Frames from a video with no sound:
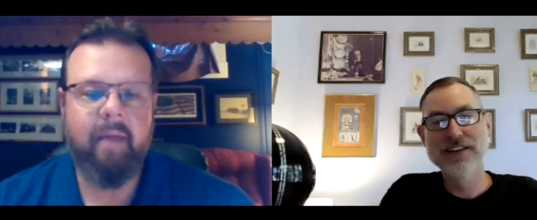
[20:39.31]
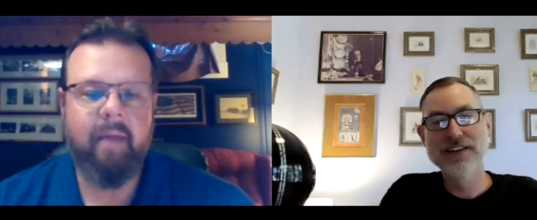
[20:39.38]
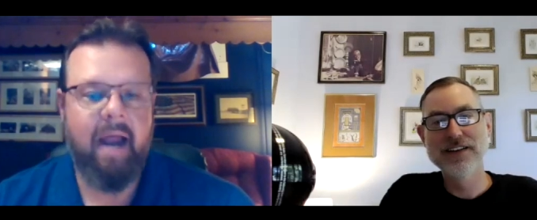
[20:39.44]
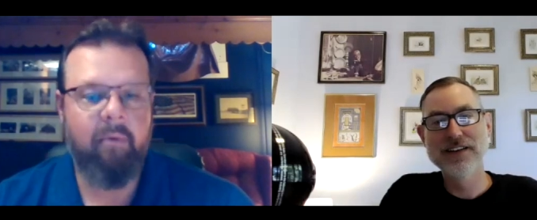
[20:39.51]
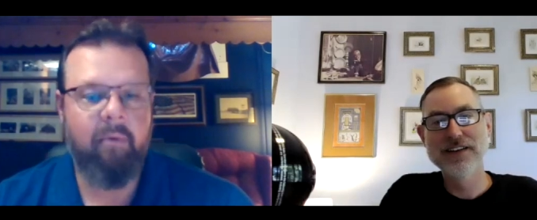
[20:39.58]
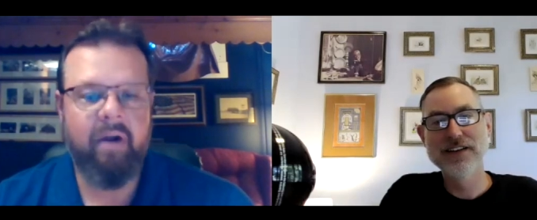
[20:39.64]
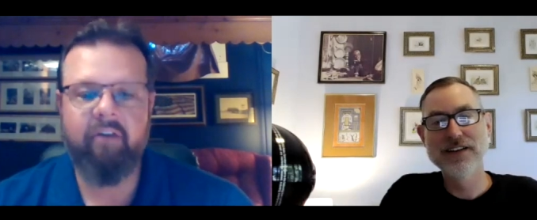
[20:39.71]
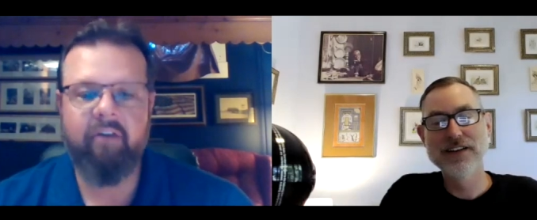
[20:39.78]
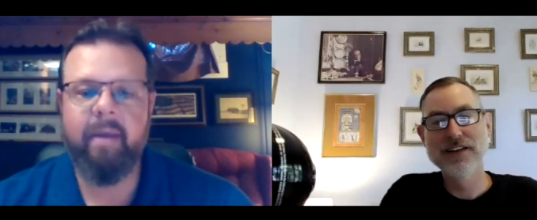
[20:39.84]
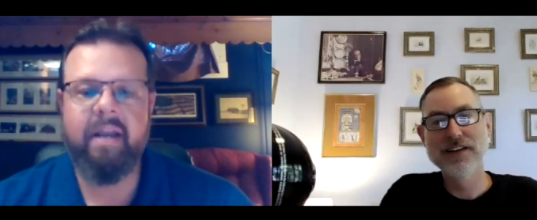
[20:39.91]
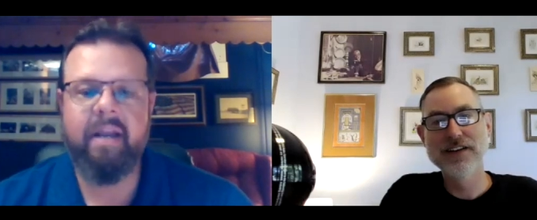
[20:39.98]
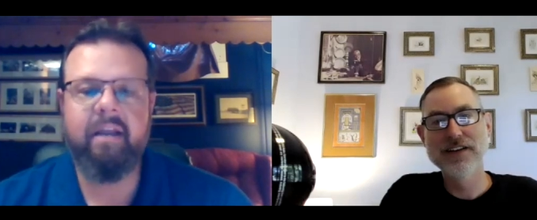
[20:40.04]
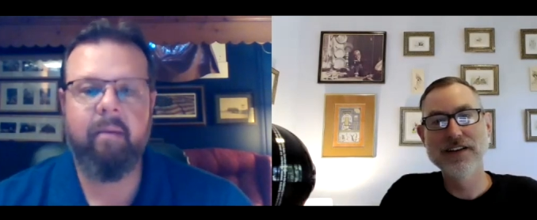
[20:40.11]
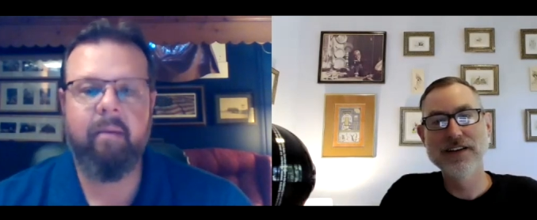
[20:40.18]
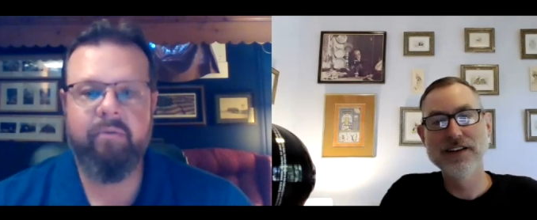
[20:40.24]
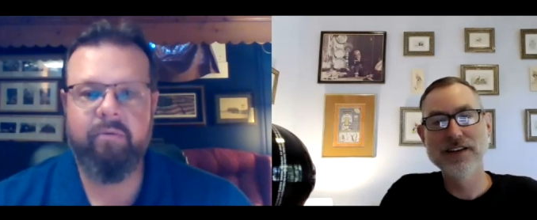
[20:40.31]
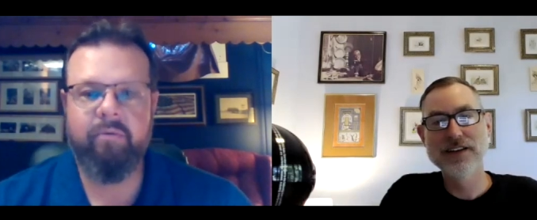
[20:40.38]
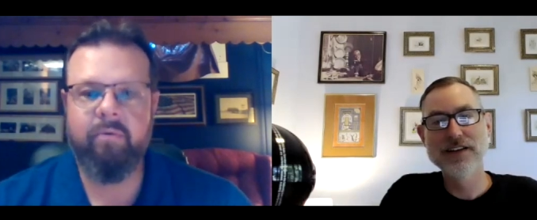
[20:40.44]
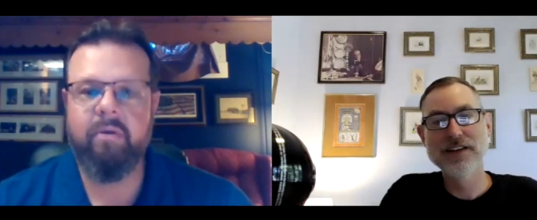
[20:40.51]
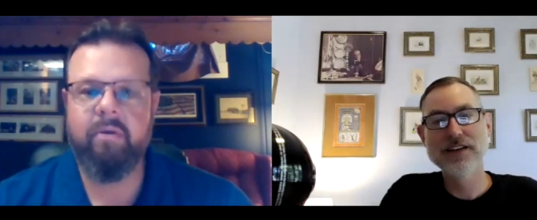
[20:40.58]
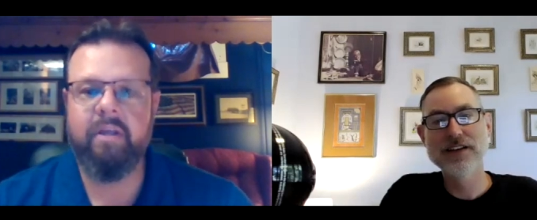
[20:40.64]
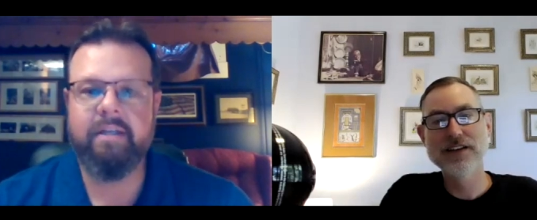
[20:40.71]
Speaker 1: i want everybody to come
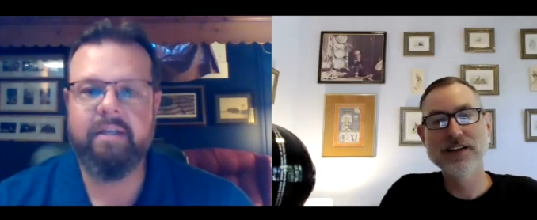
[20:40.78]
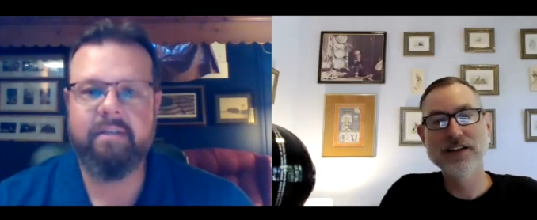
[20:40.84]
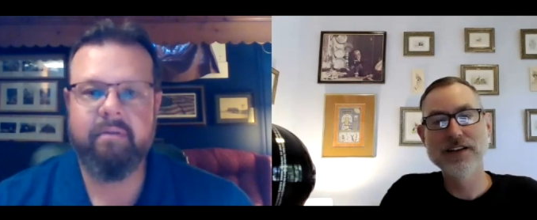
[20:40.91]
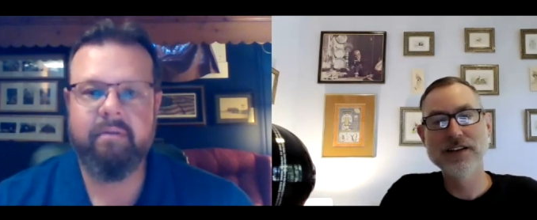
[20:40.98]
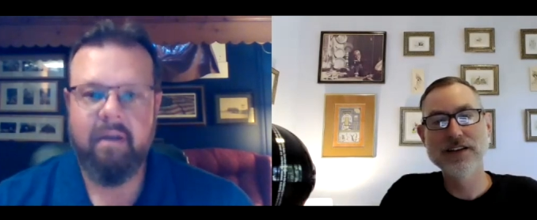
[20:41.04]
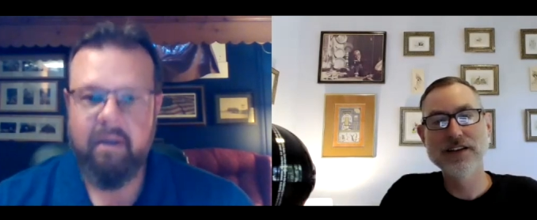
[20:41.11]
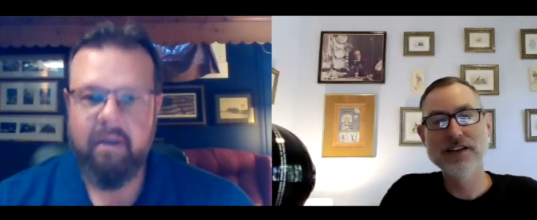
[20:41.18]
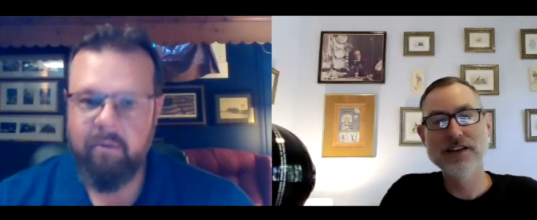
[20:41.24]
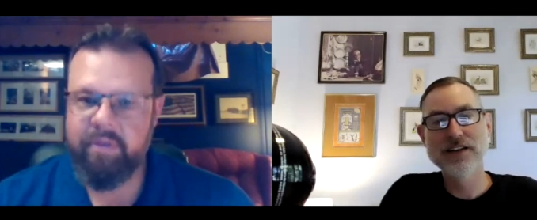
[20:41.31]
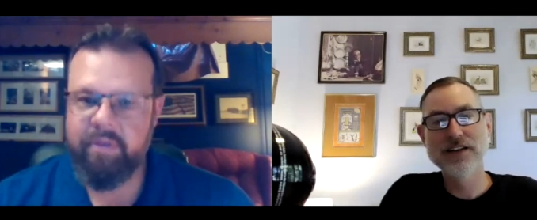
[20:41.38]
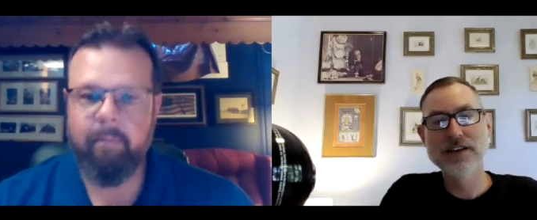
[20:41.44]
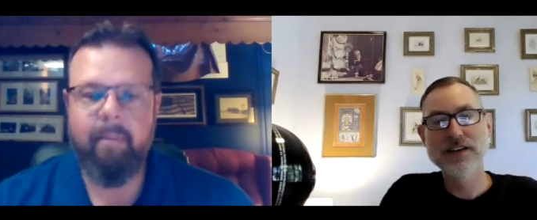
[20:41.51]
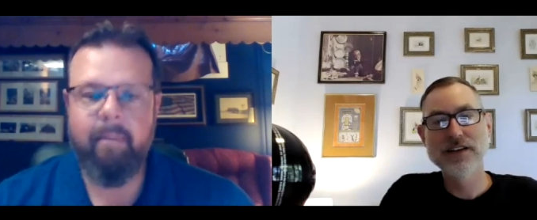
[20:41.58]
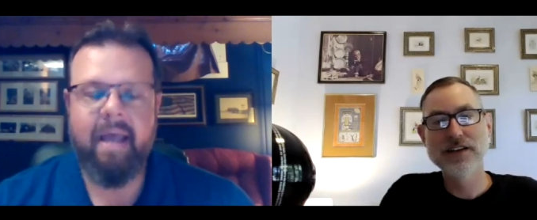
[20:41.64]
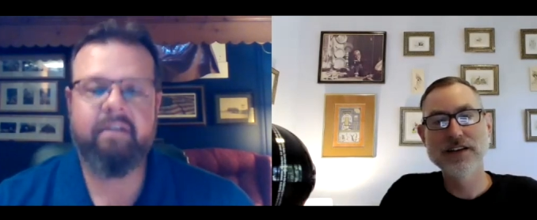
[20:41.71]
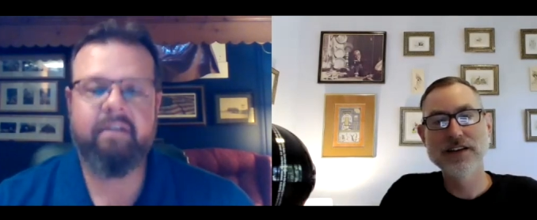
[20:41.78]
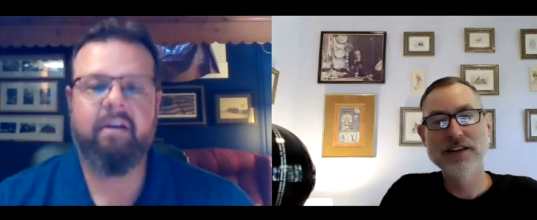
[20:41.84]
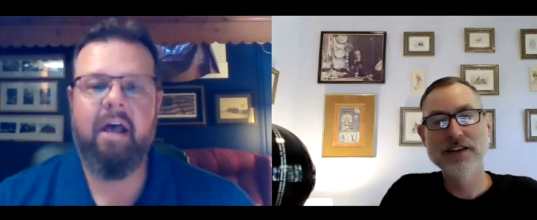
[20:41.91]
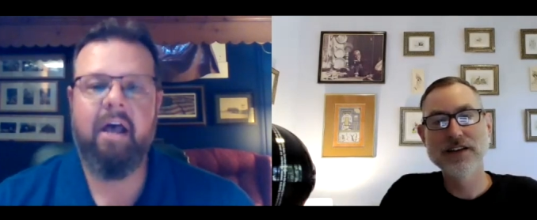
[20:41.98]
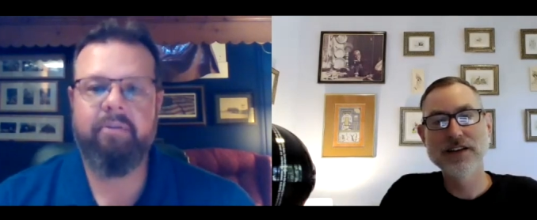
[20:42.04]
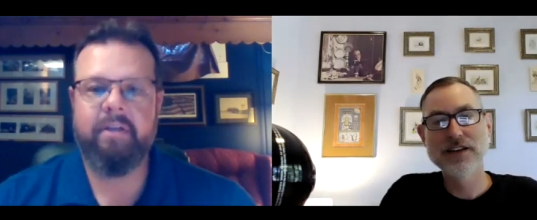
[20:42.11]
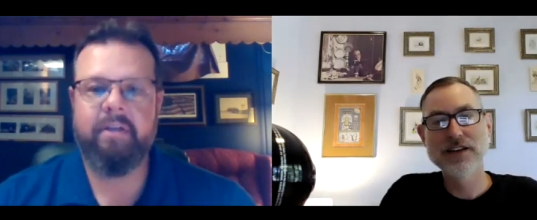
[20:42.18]
through this with their mental
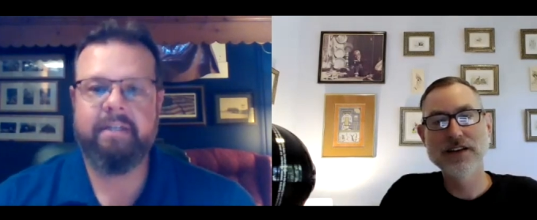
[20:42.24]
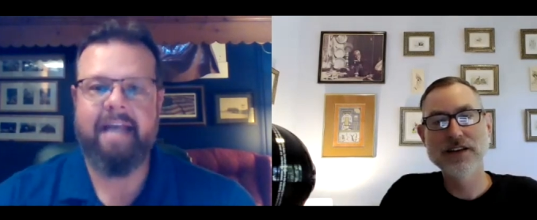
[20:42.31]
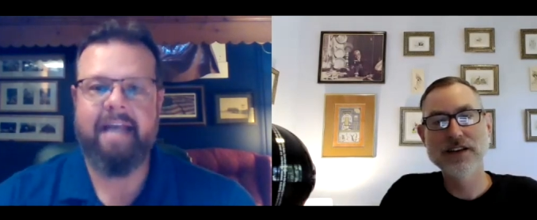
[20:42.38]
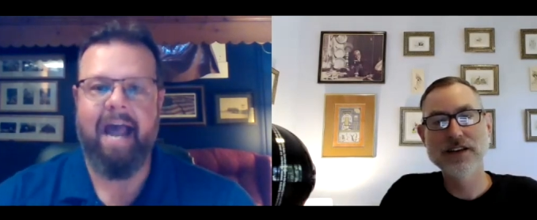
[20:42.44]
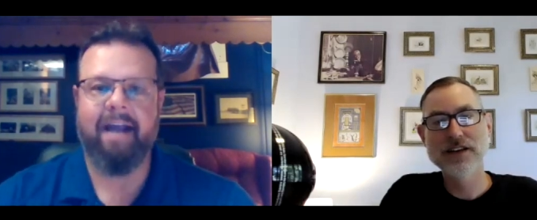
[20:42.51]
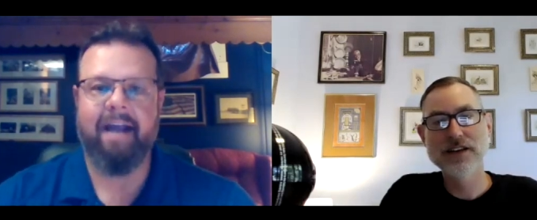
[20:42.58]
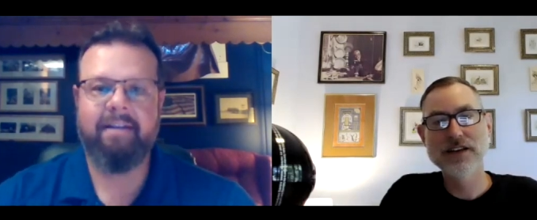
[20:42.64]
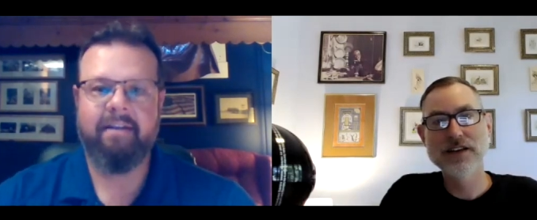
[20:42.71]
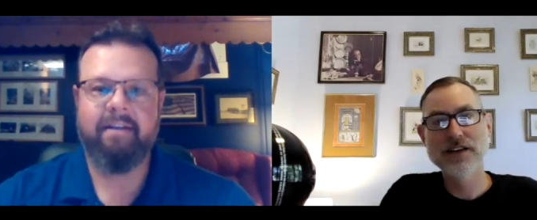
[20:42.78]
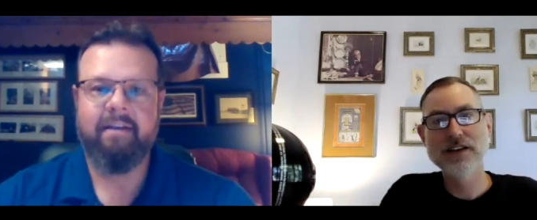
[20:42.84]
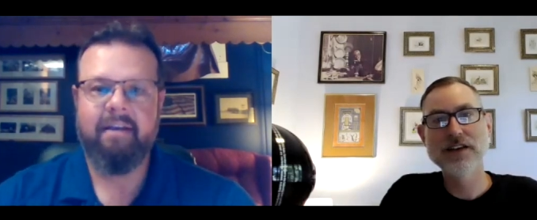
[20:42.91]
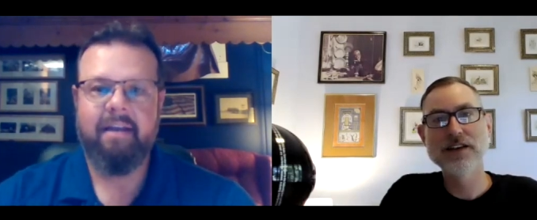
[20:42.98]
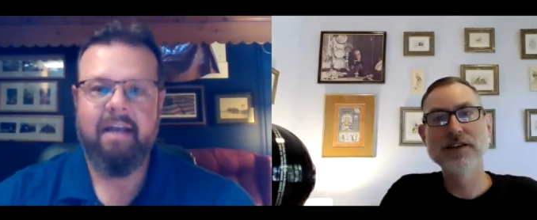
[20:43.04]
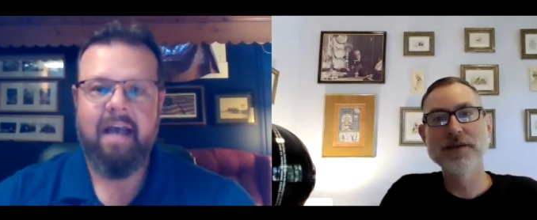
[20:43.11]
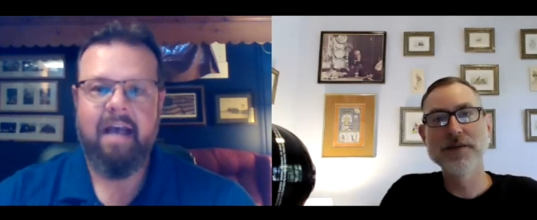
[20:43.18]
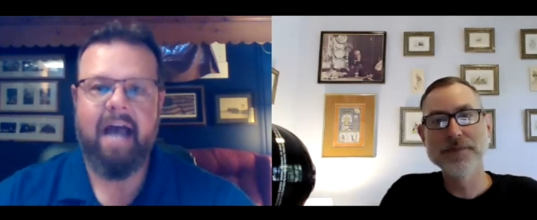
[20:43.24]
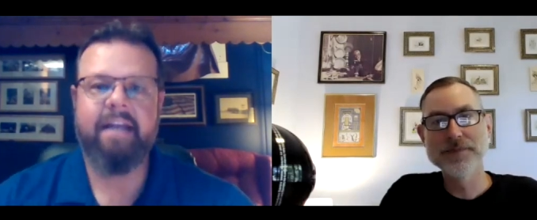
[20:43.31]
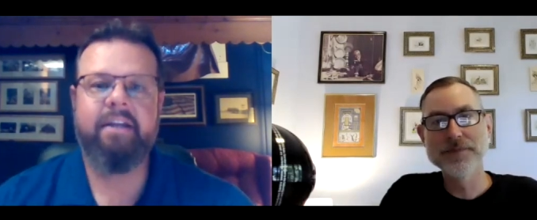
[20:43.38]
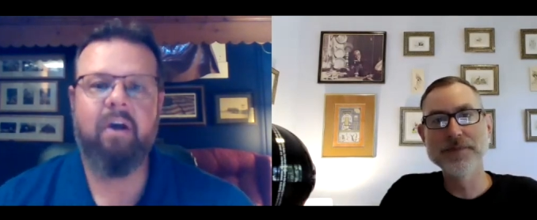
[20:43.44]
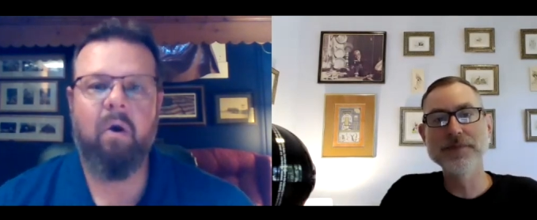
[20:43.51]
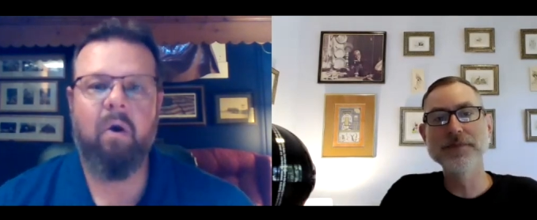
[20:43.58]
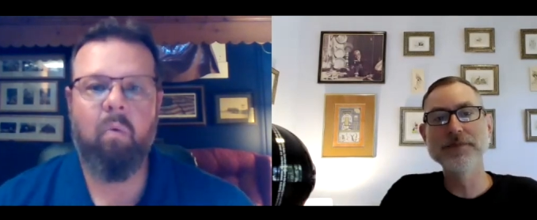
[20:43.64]
health intact i
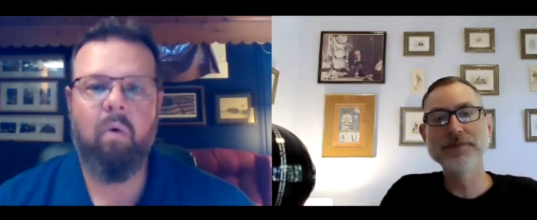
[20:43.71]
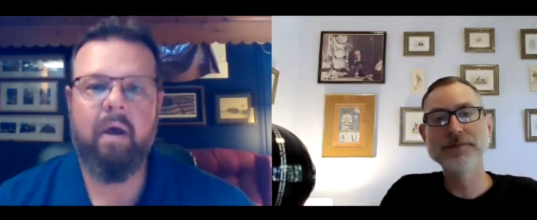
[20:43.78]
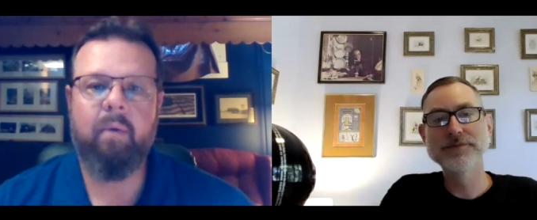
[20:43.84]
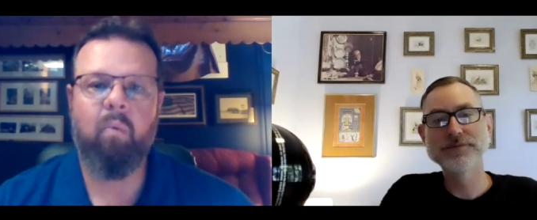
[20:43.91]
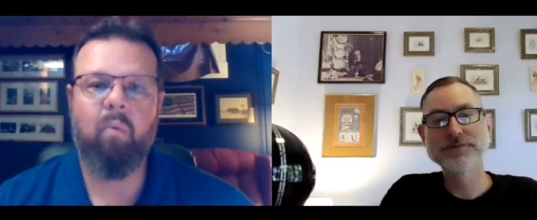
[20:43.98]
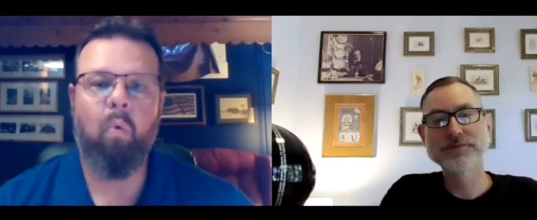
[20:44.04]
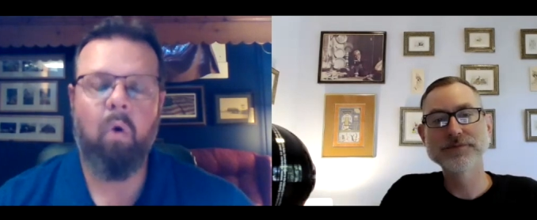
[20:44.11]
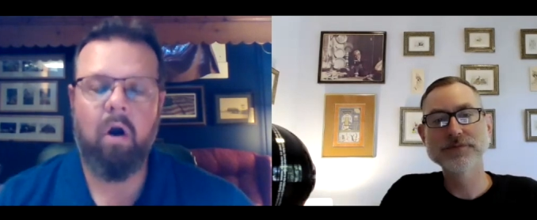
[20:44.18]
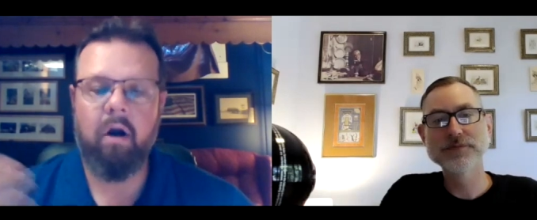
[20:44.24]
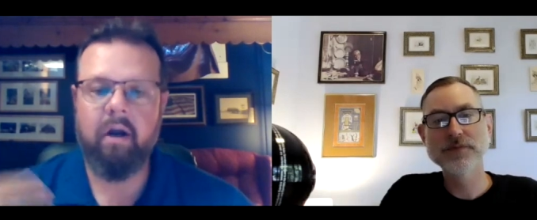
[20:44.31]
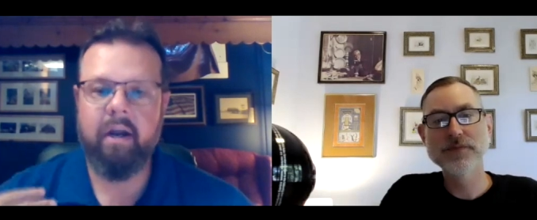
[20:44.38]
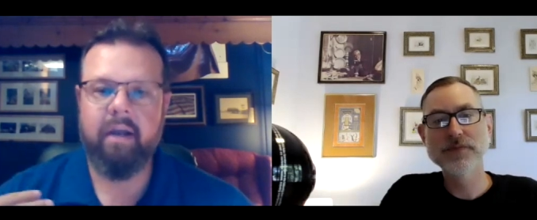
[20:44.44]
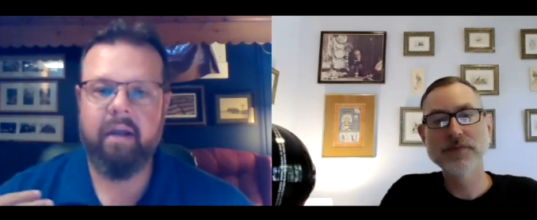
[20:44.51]
don't want work